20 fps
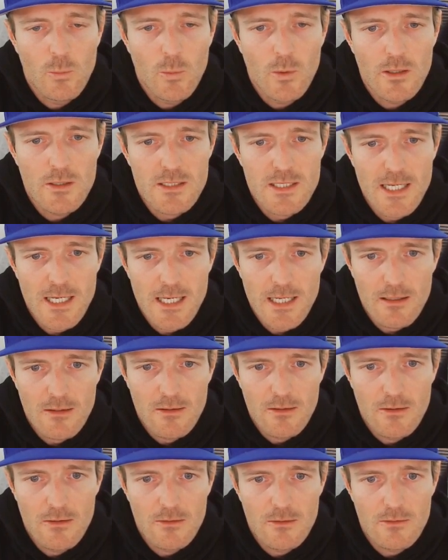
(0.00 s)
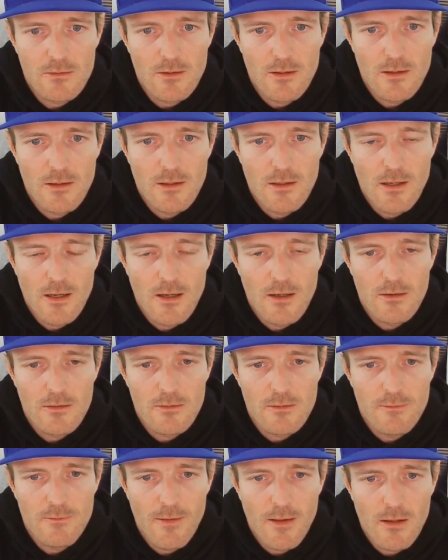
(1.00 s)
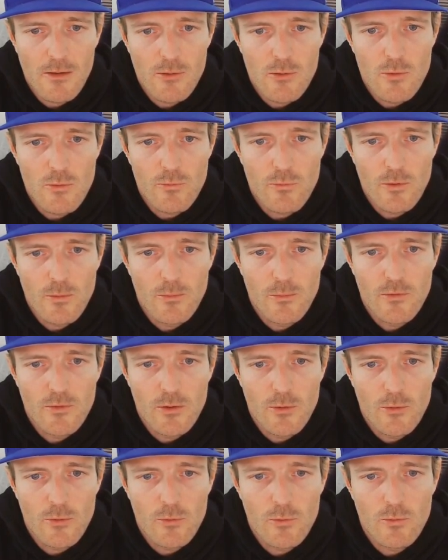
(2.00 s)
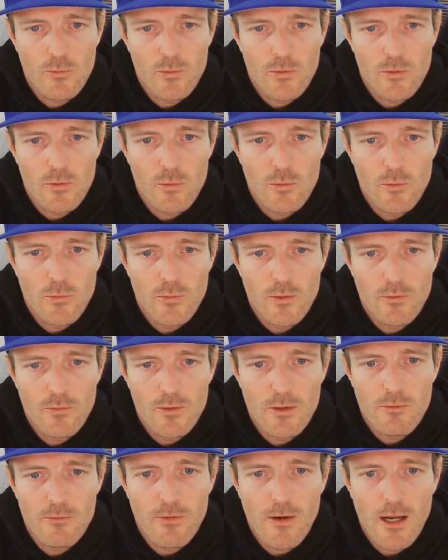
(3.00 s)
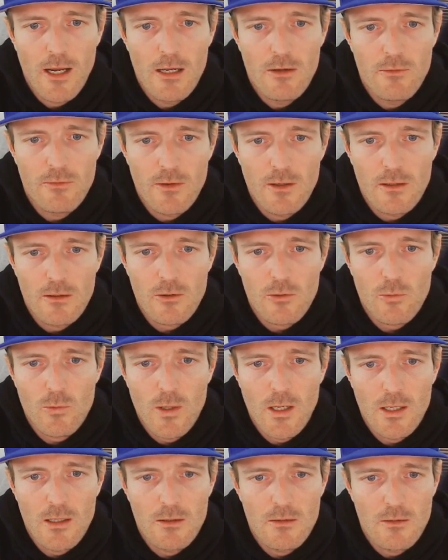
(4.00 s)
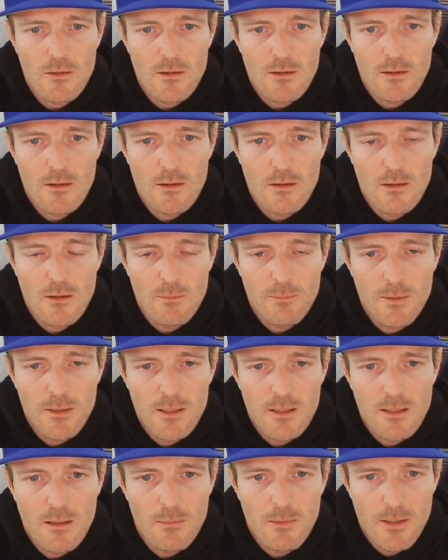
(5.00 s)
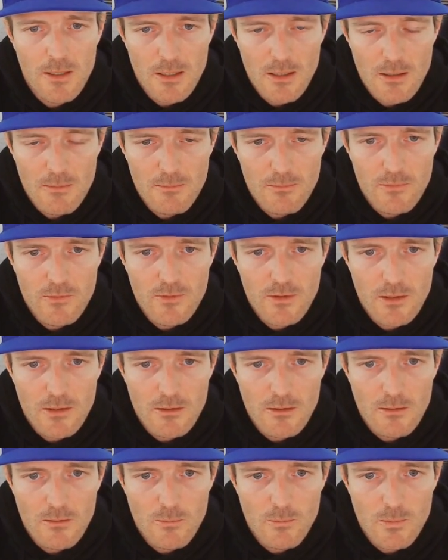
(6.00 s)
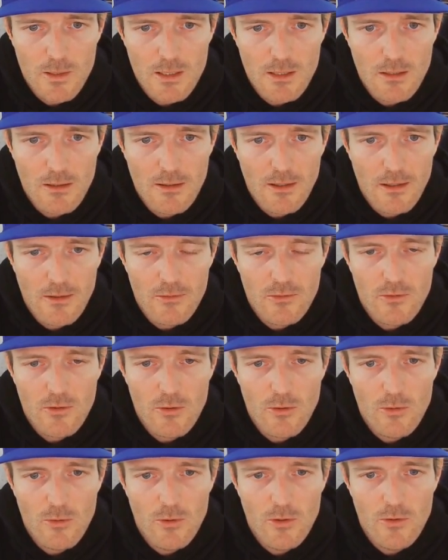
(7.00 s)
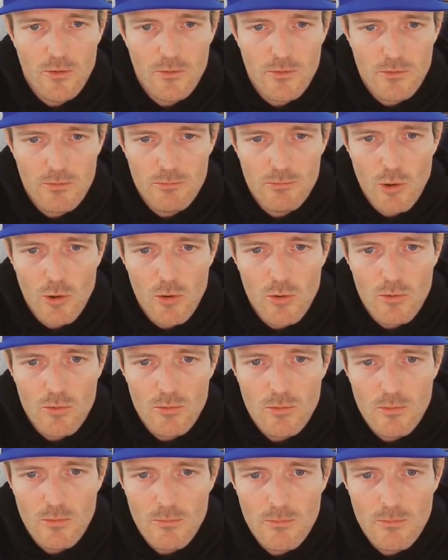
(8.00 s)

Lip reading: take this as a value from 0 to 255 and create a PWM signal, meaning like 0 is no